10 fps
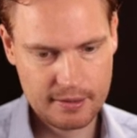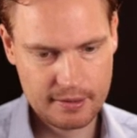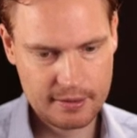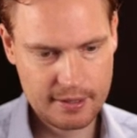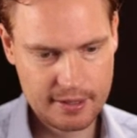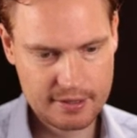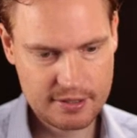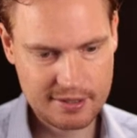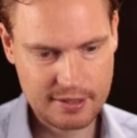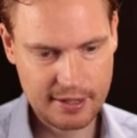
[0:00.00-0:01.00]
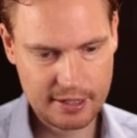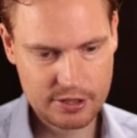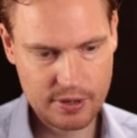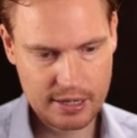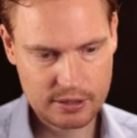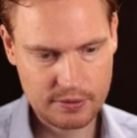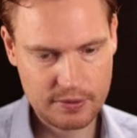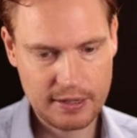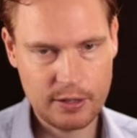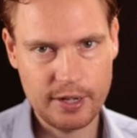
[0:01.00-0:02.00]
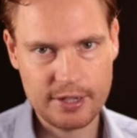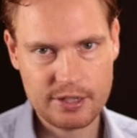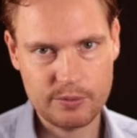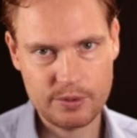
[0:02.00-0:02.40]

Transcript: here's just an extract of the valuation,